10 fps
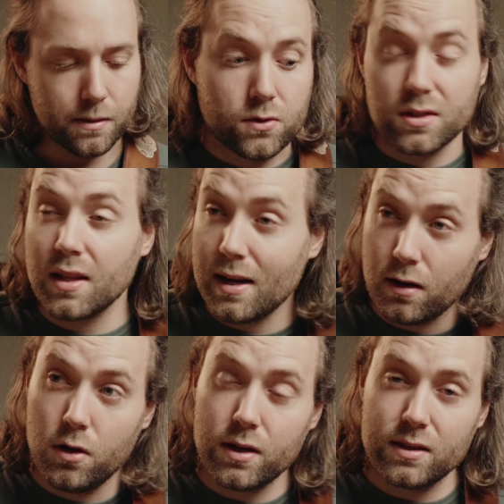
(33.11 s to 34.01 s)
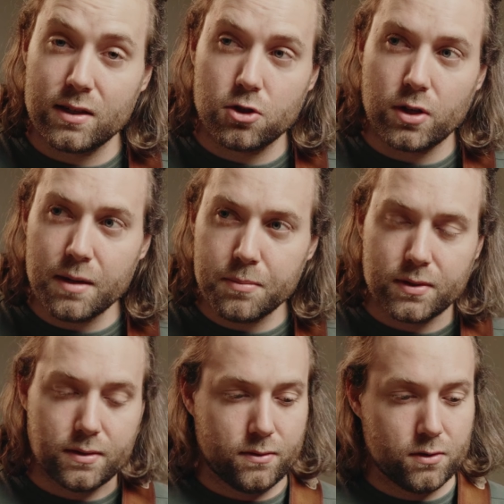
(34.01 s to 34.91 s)
To start learning these
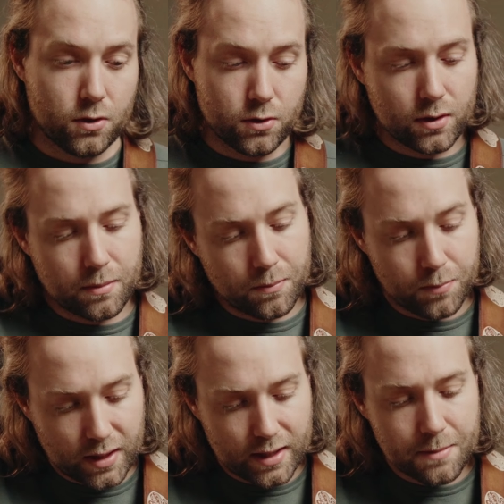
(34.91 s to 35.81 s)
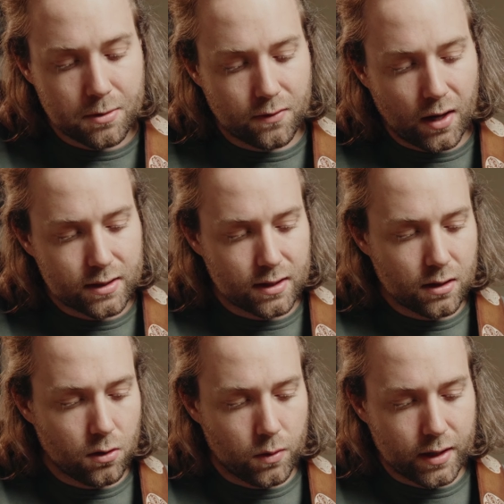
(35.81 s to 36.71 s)
shapes so you can begin
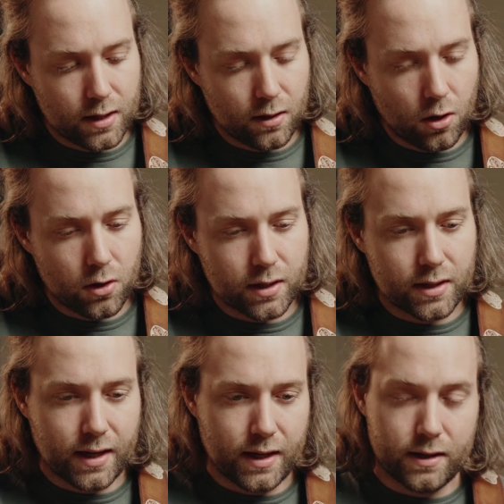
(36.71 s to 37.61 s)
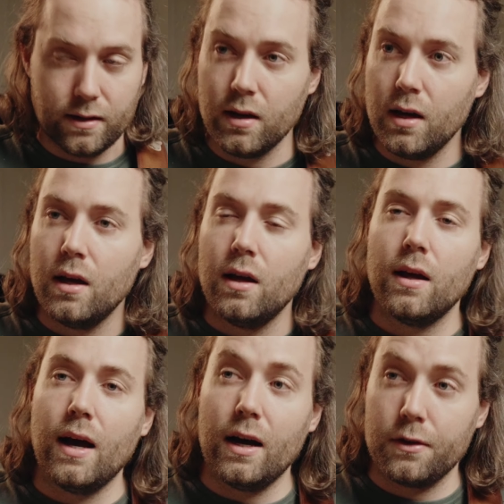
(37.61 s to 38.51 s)
improvising, we're going to learn it in
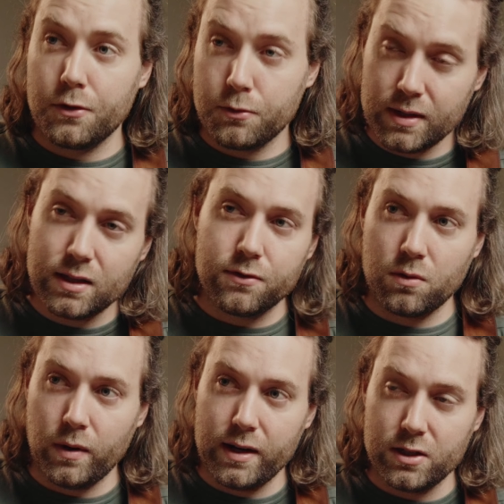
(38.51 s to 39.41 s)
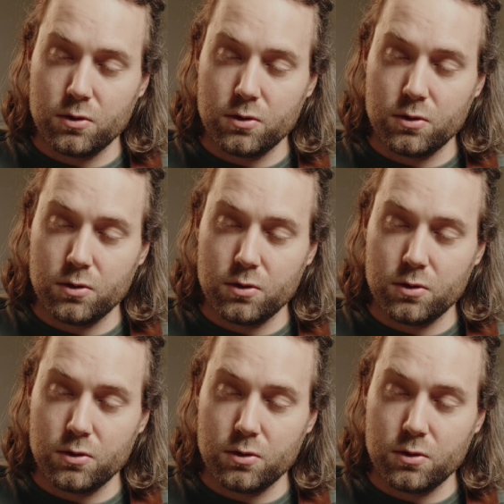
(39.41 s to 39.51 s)
3 different ways.